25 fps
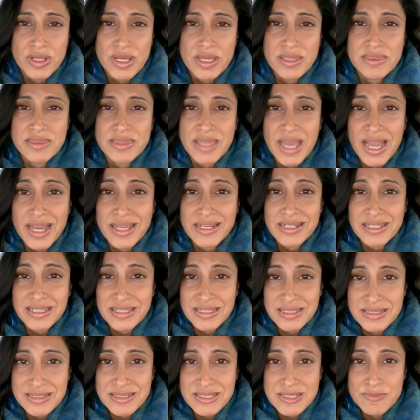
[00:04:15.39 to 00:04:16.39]
And that
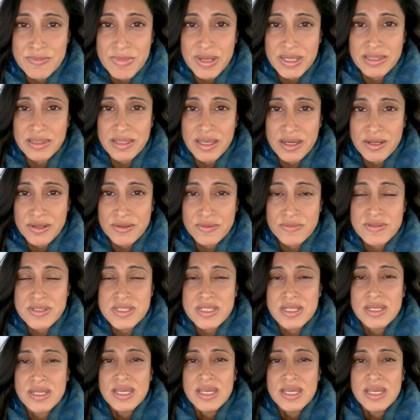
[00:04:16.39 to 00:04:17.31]
is, my loves,